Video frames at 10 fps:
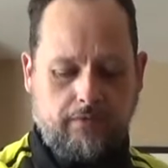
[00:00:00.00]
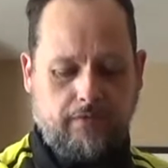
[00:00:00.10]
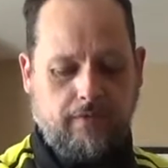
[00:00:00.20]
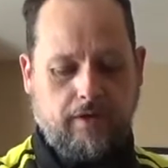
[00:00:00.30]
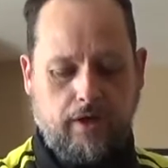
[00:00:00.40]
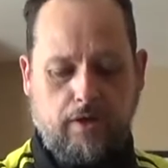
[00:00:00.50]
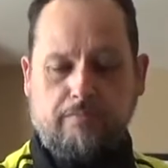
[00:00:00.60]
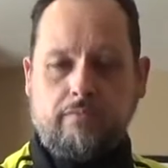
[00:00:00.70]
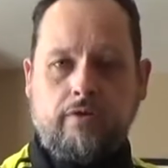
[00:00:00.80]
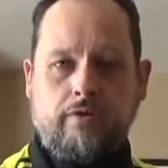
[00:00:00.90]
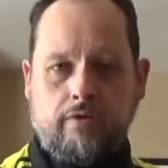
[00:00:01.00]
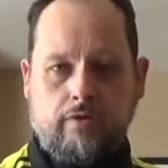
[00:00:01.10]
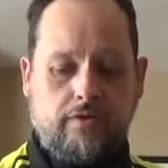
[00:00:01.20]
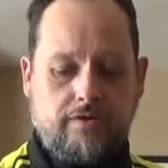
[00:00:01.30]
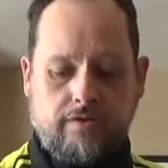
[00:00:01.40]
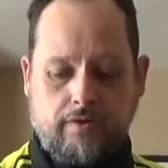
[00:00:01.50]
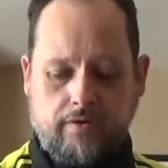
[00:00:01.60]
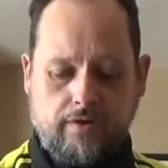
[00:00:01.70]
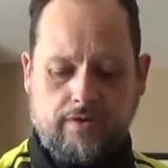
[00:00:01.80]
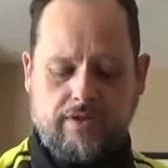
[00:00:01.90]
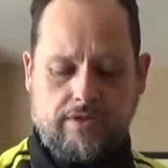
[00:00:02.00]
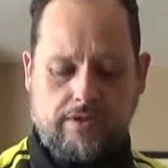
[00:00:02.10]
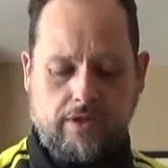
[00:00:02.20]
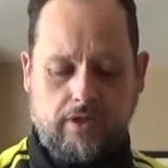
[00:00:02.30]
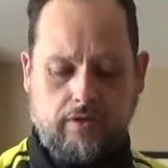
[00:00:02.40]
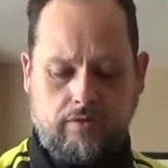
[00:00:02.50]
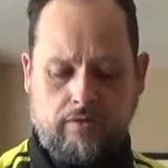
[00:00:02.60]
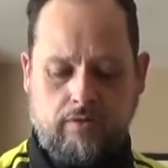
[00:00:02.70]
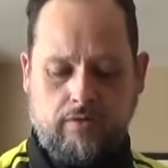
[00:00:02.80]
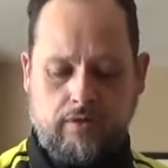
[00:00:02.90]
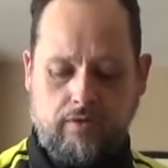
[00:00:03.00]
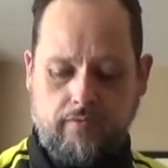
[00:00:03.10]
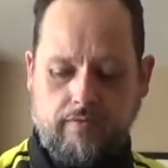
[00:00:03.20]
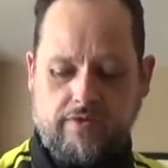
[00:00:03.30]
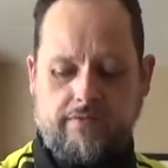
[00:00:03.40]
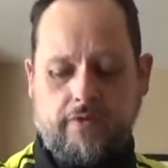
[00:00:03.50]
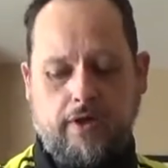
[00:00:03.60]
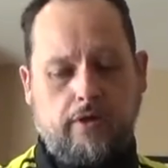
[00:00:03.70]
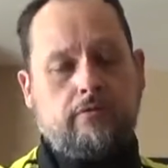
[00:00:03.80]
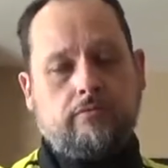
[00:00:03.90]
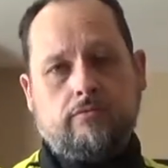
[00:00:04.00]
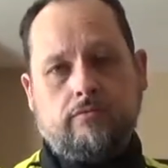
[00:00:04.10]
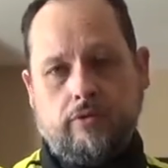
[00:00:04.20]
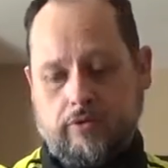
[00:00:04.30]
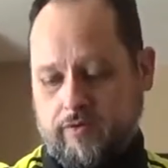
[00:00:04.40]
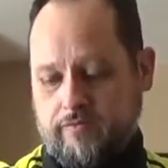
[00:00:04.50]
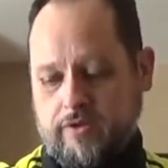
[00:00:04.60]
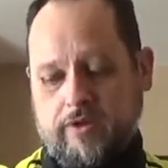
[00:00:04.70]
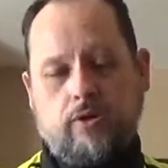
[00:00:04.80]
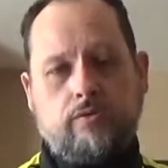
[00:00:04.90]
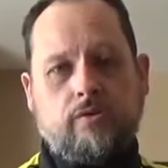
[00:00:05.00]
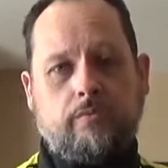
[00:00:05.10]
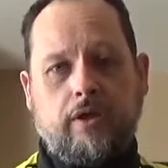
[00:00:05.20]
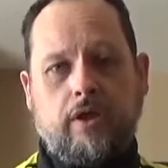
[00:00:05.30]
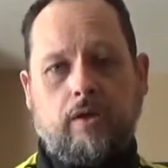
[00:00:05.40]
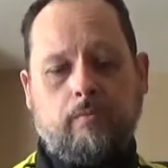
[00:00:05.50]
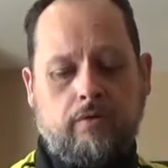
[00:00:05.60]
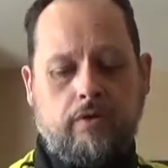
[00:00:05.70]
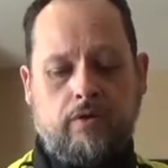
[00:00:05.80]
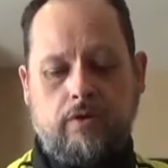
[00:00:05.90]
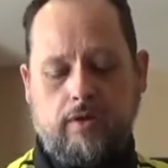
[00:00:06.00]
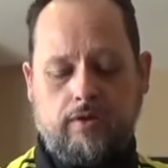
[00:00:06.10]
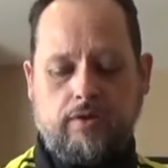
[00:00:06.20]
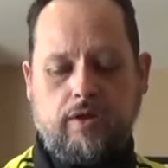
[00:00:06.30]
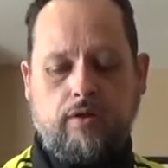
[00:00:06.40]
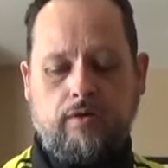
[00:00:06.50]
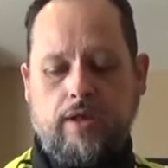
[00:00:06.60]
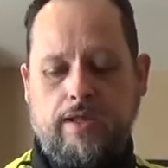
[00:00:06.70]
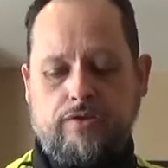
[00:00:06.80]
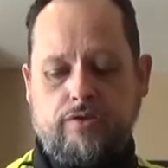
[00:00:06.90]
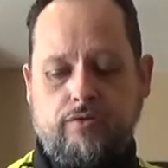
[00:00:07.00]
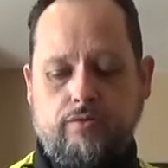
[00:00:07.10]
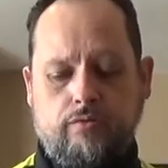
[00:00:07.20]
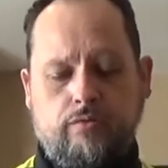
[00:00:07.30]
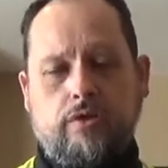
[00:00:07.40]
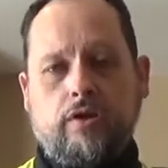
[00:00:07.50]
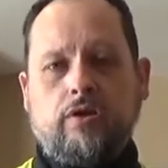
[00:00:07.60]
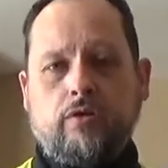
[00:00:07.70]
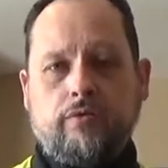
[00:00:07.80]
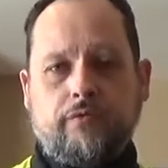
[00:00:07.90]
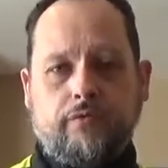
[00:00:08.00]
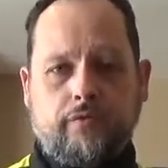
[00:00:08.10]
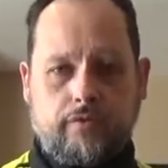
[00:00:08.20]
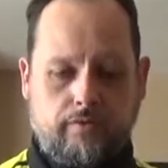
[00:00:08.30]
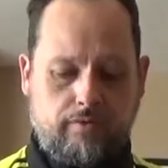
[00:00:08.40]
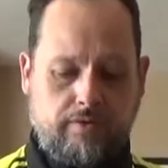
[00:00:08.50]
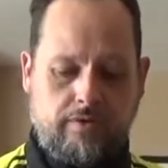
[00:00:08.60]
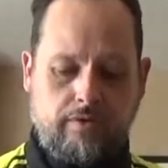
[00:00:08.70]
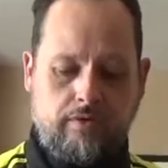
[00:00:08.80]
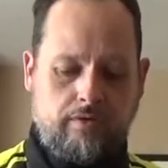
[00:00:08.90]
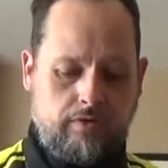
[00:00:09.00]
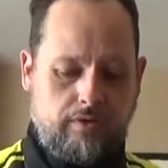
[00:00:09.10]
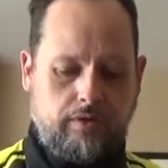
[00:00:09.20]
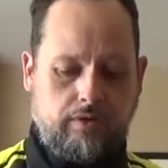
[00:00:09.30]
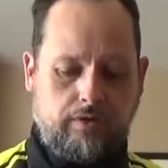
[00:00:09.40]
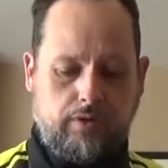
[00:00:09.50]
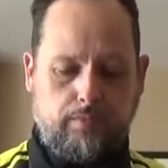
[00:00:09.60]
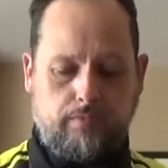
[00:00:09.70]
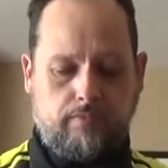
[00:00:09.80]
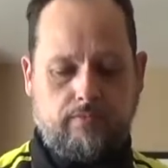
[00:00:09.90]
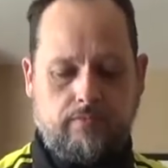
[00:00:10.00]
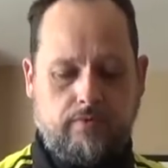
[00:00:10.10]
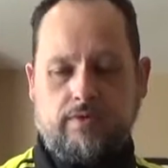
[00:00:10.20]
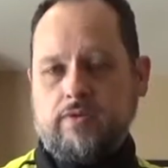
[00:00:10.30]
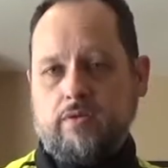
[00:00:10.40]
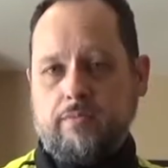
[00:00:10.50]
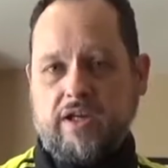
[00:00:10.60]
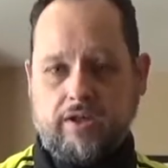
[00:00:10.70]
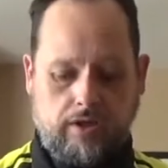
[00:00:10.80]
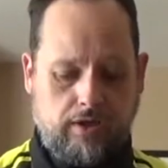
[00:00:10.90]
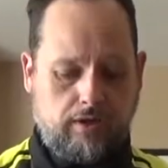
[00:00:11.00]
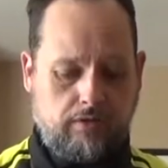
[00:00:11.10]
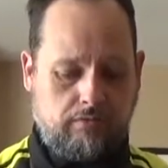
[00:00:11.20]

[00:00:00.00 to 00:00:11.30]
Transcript: of the arm, so that if there is a fire, obviously it goes up the arm and can't get to your cuff and the back of your hand.